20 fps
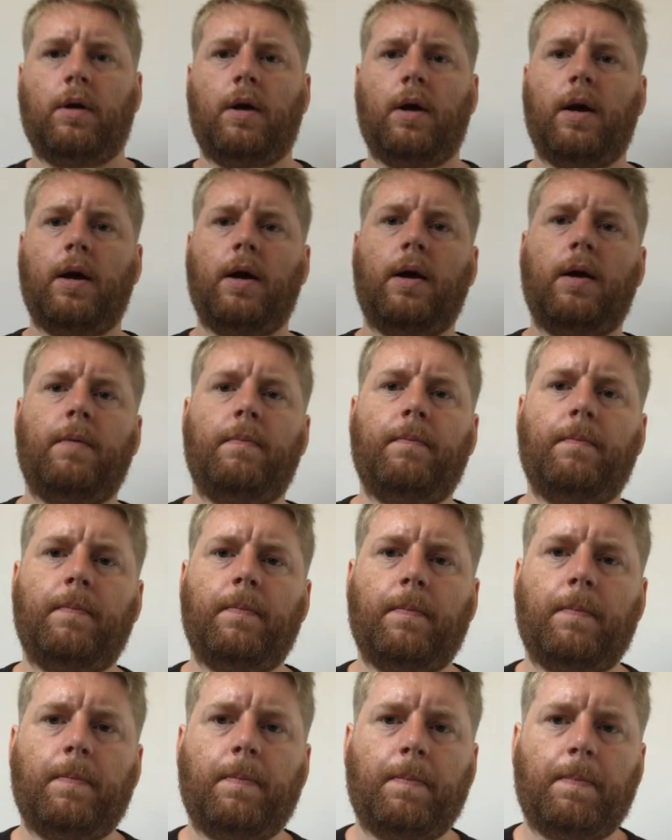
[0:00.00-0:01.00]
I
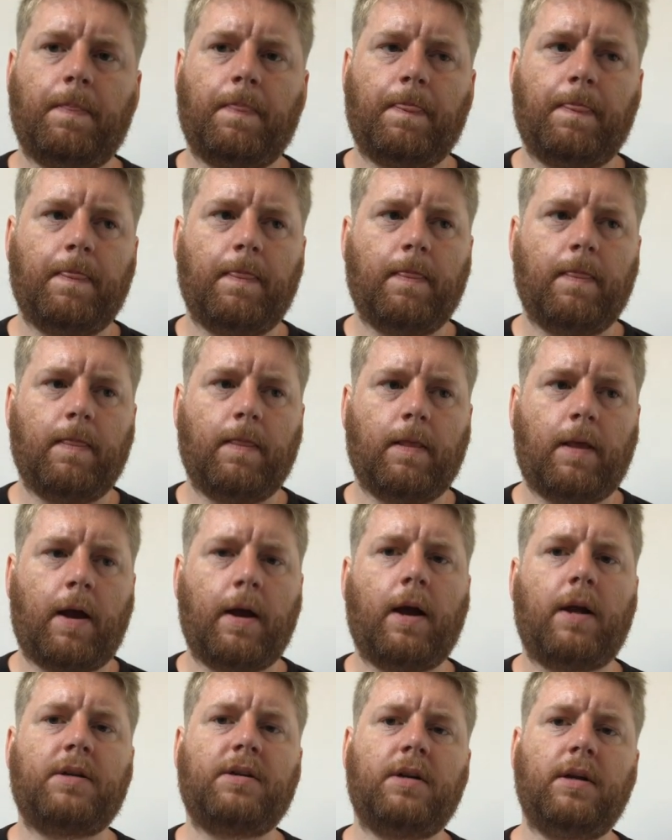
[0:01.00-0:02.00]

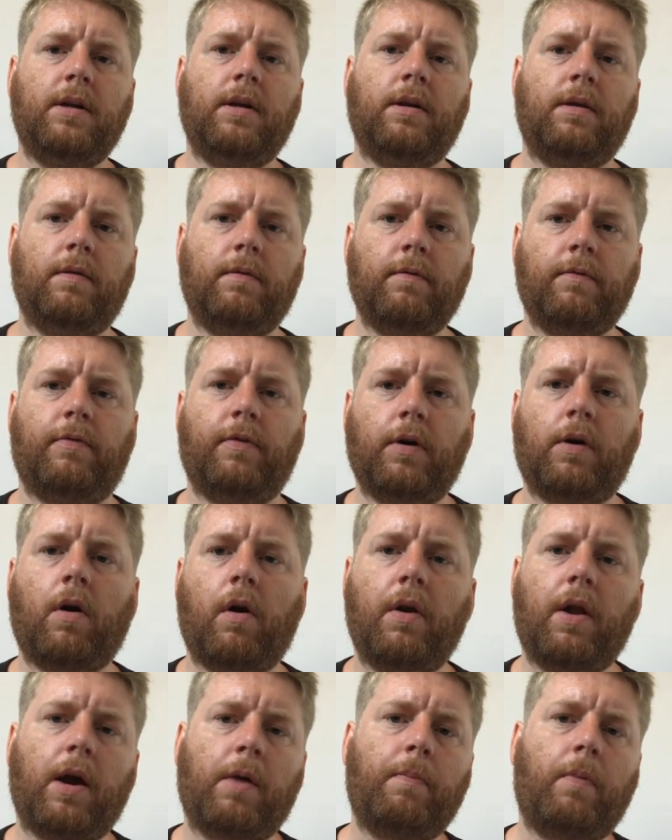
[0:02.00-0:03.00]
actually, for
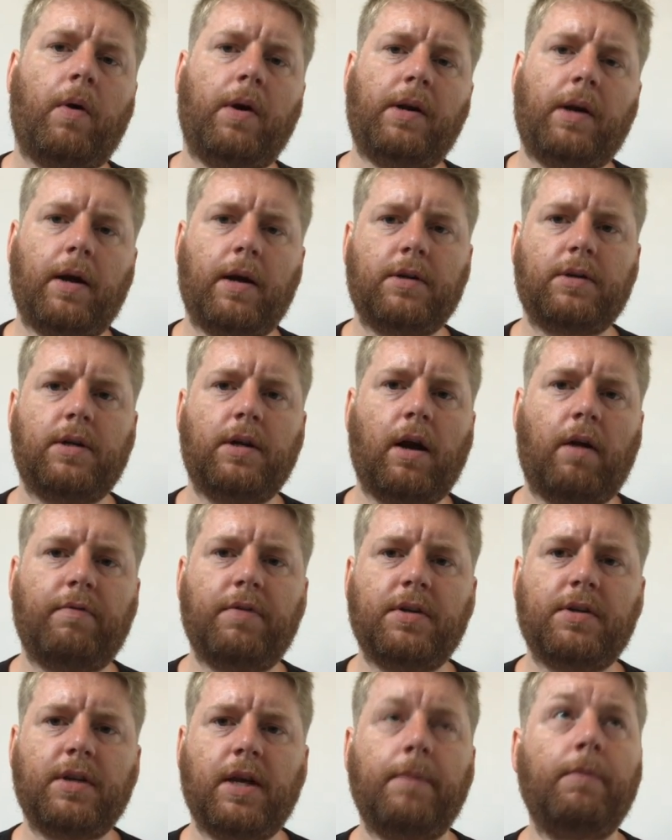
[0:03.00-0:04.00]
contact point, I actually have
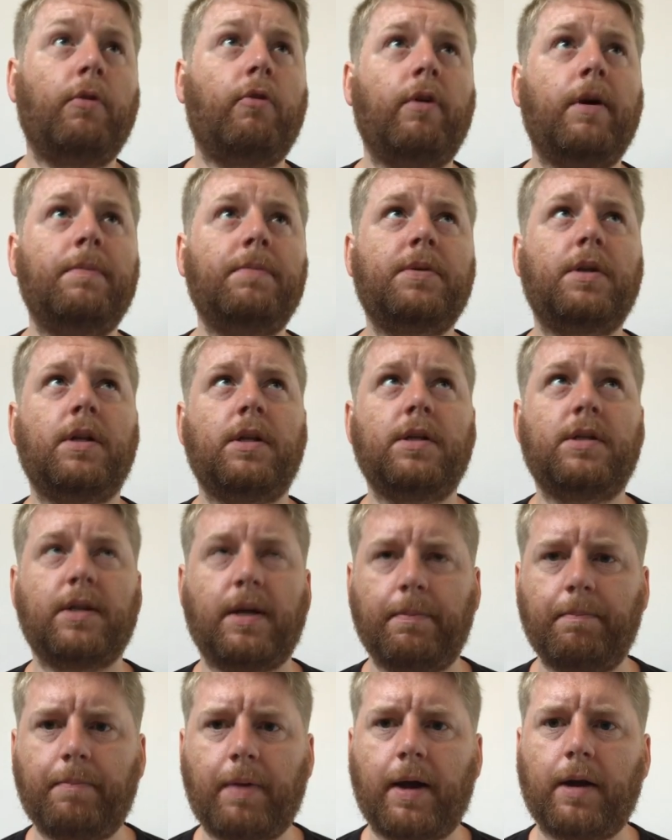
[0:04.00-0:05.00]
the same grips and the
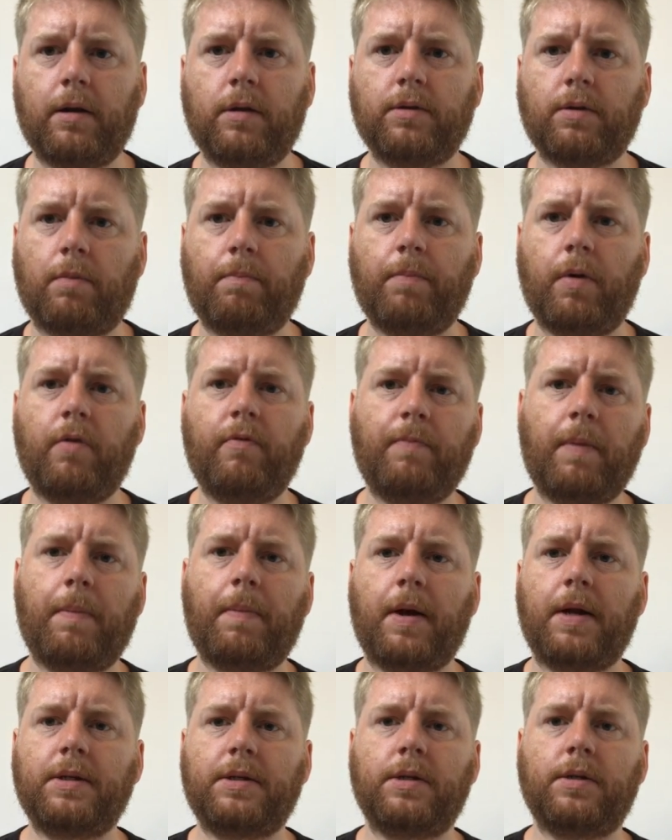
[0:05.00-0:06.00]
same pedals on both my
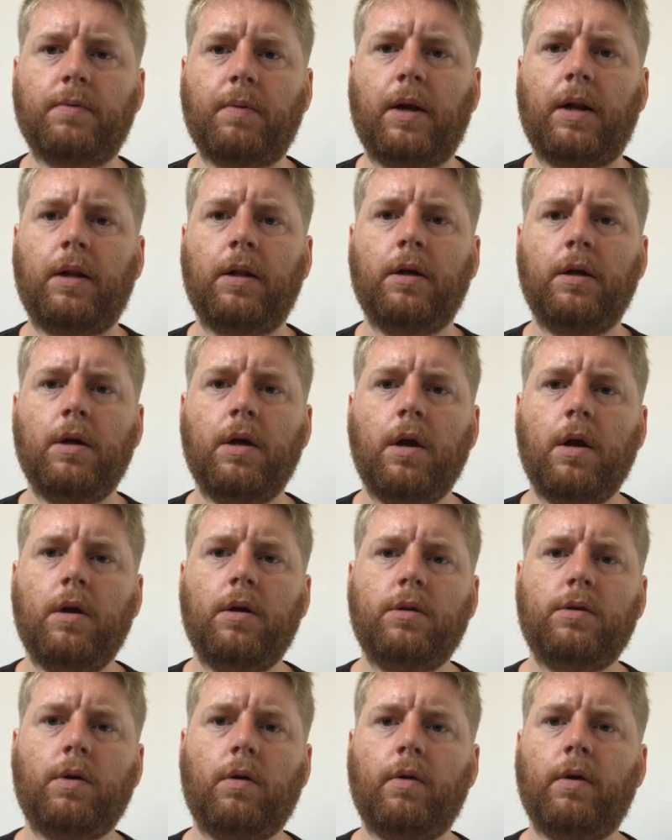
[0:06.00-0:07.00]
bikes as well,
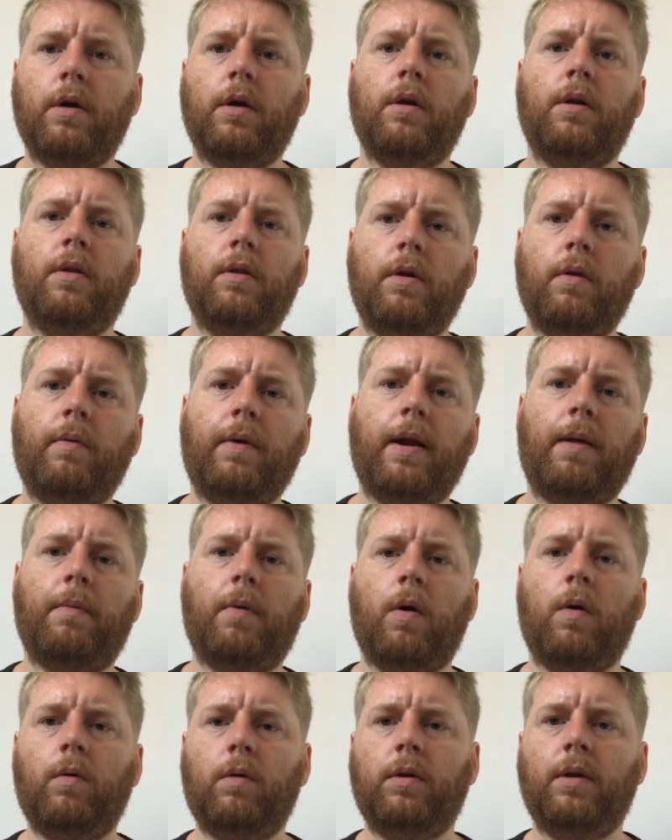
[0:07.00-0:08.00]
so that when I'm
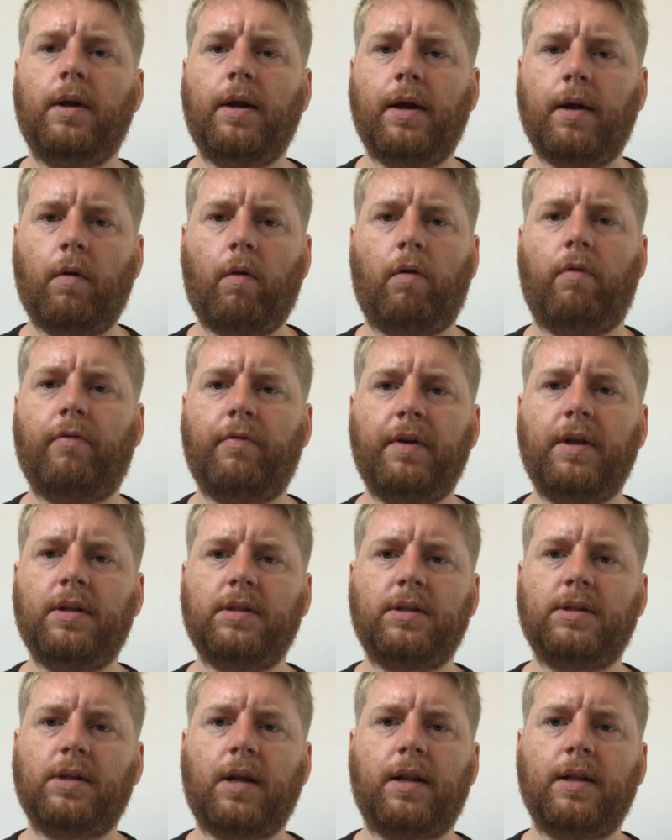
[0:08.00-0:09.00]
holding it all
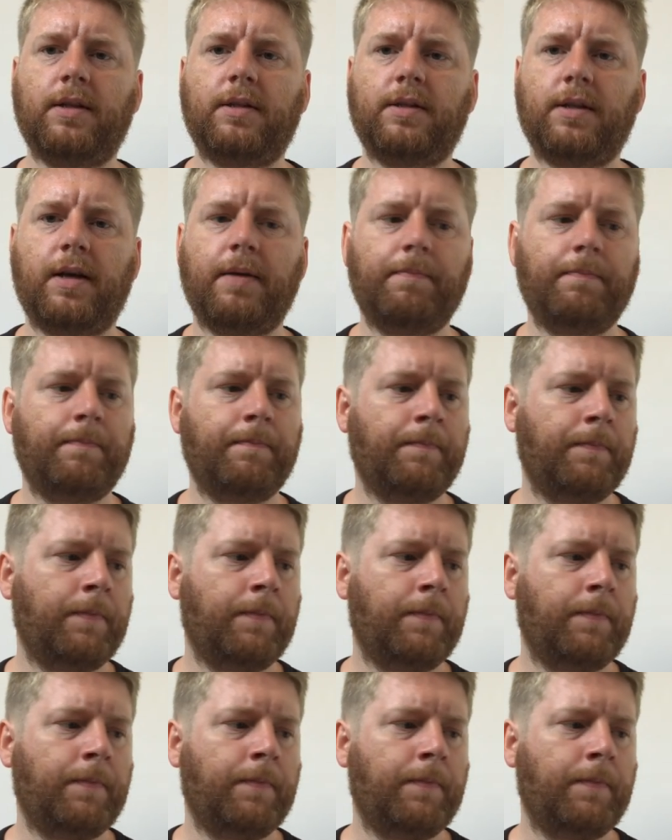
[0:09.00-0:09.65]
feels exactly the same.